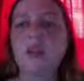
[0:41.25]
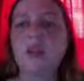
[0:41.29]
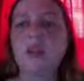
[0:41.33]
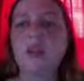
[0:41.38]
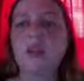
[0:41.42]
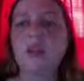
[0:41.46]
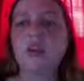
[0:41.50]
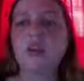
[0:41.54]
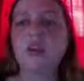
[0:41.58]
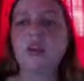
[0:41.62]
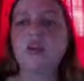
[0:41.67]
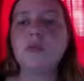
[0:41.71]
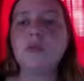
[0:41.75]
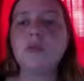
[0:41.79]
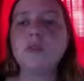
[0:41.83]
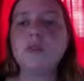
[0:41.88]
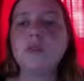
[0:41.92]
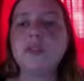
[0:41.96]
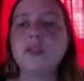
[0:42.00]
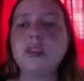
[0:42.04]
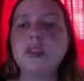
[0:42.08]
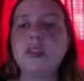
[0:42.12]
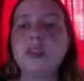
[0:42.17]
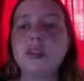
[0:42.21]
You will
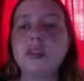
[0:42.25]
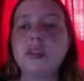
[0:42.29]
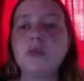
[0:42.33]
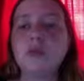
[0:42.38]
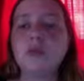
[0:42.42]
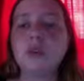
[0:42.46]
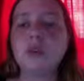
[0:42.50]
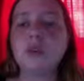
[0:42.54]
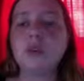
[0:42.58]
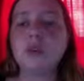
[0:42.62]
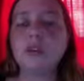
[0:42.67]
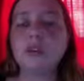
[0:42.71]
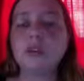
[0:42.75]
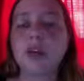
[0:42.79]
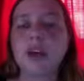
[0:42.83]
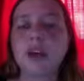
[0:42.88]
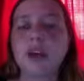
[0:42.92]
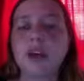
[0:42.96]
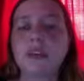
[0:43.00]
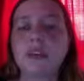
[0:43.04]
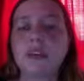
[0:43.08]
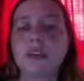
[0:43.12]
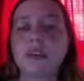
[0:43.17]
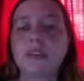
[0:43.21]
see that you can
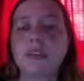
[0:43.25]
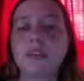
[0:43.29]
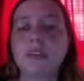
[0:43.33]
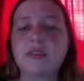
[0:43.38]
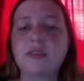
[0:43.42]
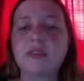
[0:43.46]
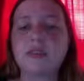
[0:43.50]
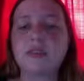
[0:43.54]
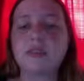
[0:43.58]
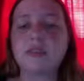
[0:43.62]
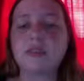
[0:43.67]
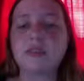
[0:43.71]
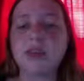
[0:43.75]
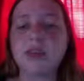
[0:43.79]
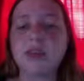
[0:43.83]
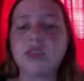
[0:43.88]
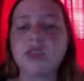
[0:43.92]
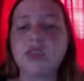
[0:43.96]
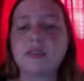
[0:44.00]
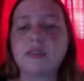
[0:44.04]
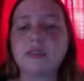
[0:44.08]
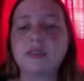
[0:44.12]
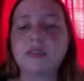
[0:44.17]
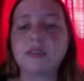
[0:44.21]
access different
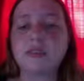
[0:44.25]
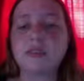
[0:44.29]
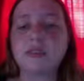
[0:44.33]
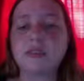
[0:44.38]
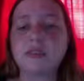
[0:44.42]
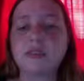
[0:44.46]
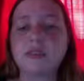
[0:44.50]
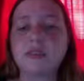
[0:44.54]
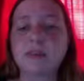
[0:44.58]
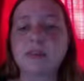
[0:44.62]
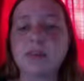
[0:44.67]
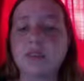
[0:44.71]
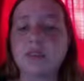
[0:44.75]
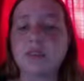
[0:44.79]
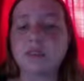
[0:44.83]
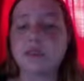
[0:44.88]
pages of this book.